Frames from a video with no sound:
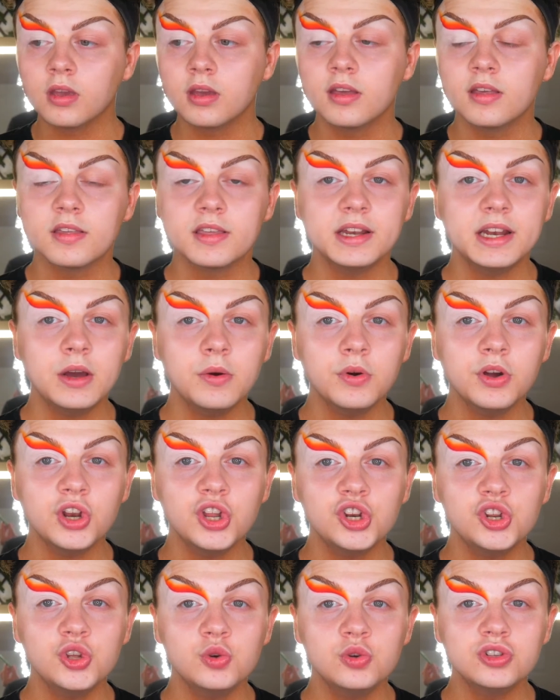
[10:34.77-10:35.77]
So now we're going
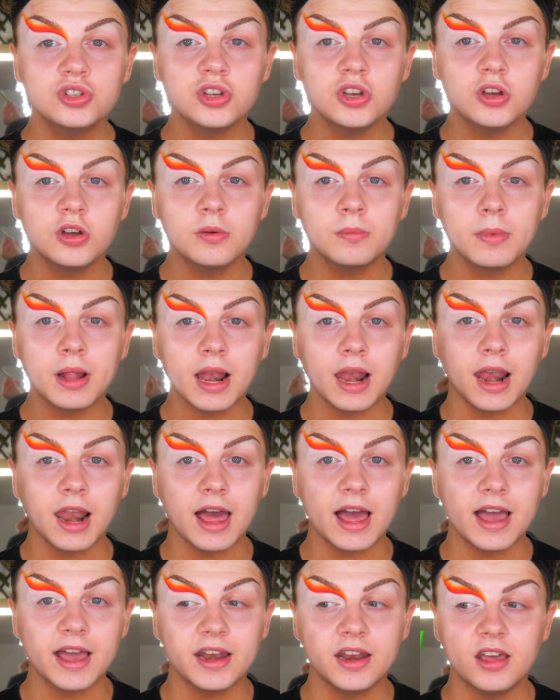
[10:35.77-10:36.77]
to do some
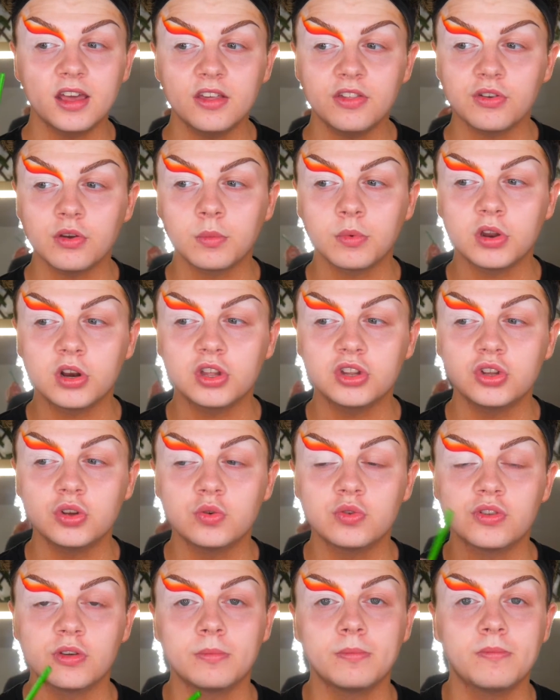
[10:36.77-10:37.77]
liner. So I'm going to do
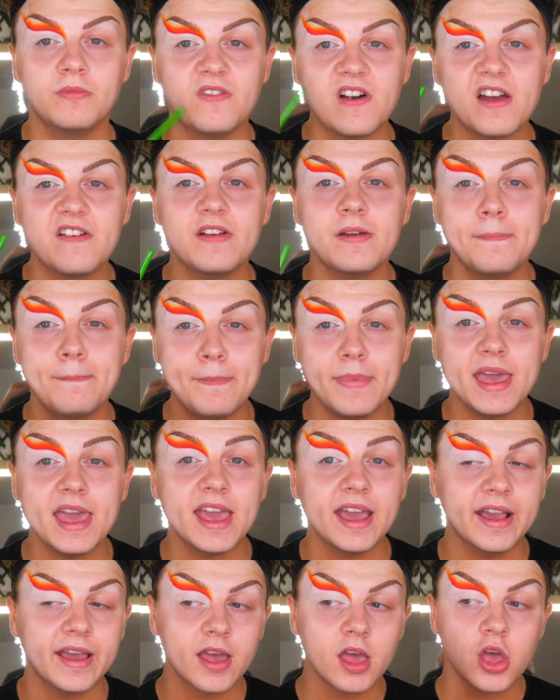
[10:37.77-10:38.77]
some very
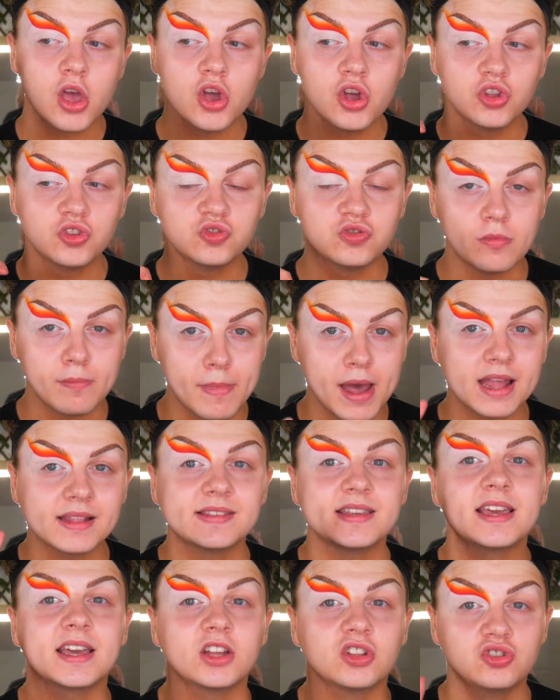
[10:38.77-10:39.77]
big
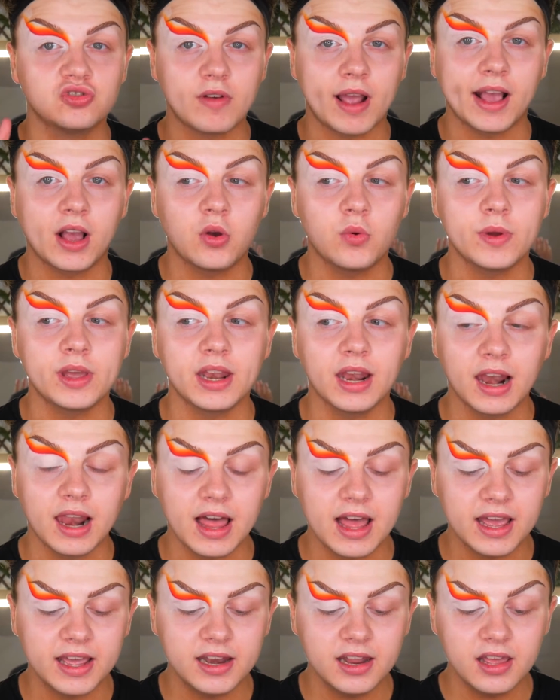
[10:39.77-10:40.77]
dramatic drag queen
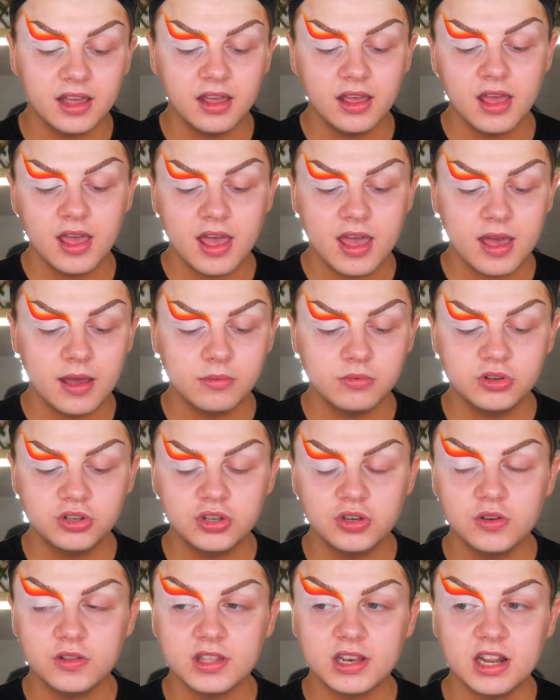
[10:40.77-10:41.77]
liner. I'm just
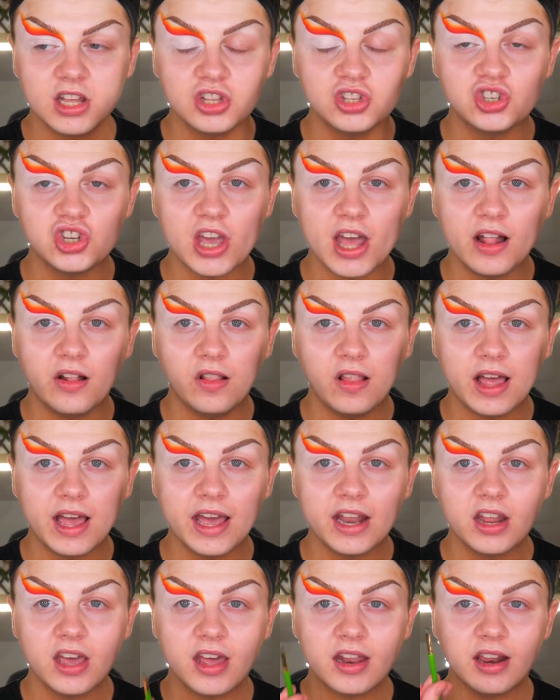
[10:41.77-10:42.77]
using a gel
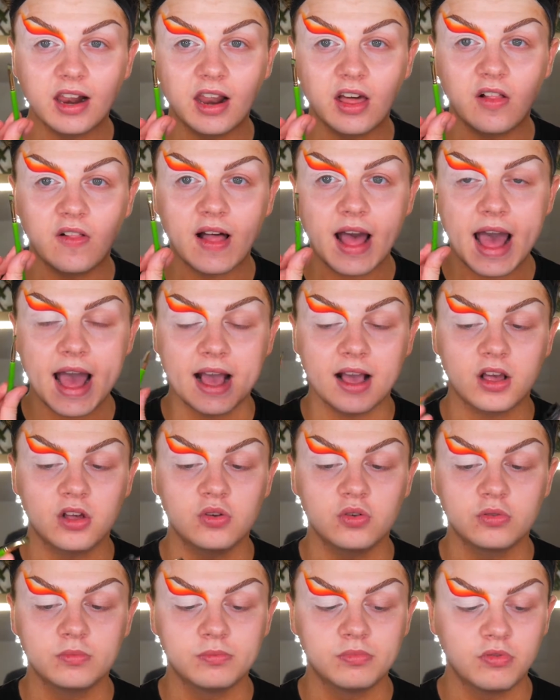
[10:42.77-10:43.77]
liner and a little
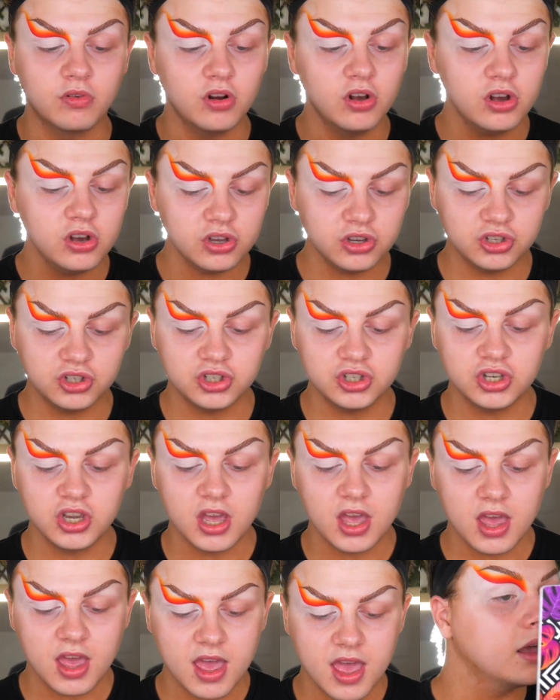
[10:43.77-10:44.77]
angled brush.
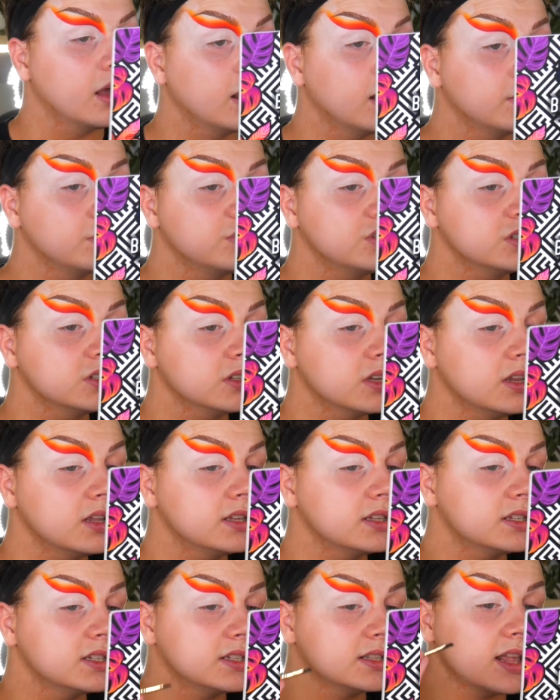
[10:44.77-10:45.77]
And I'm just going
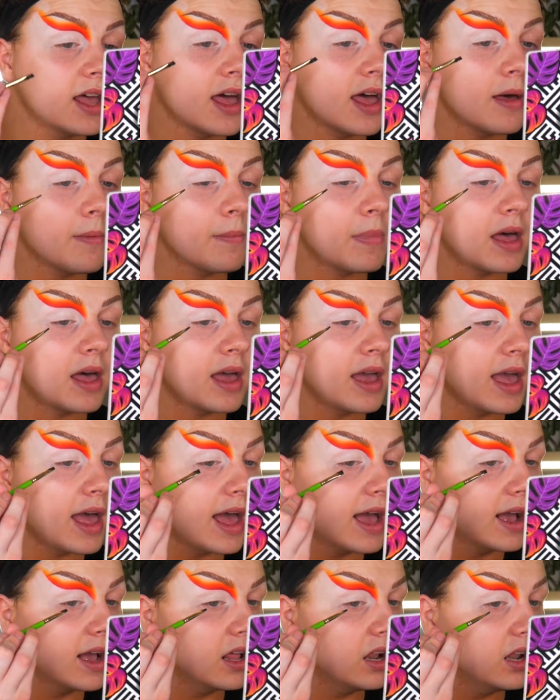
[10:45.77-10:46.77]
to start by
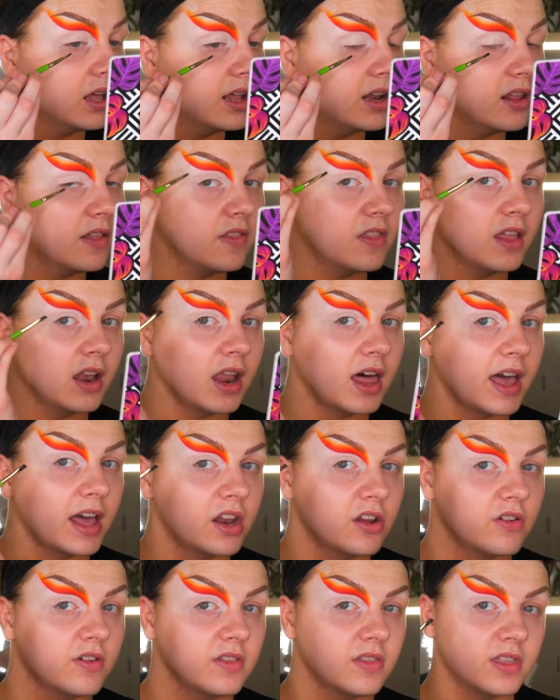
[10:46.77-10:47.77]
angling the
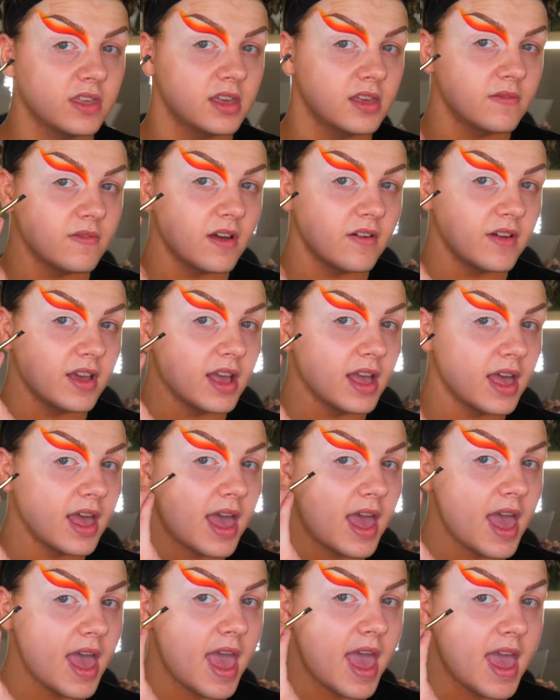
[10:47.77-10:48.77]
liner at the very
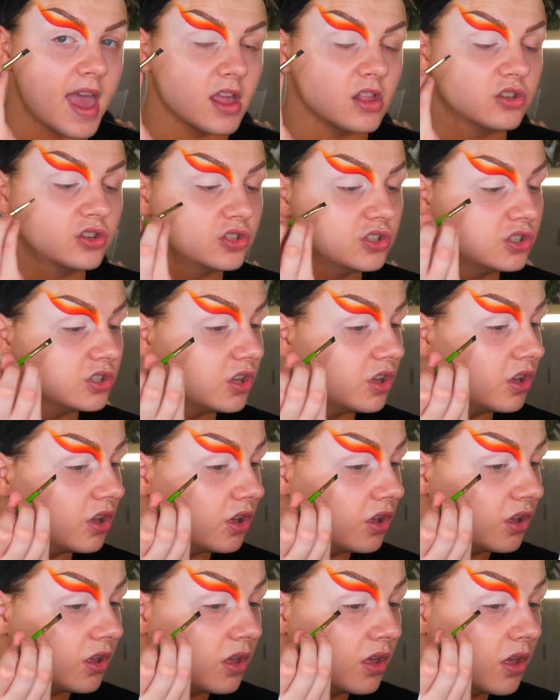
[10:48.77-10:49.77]
edge. So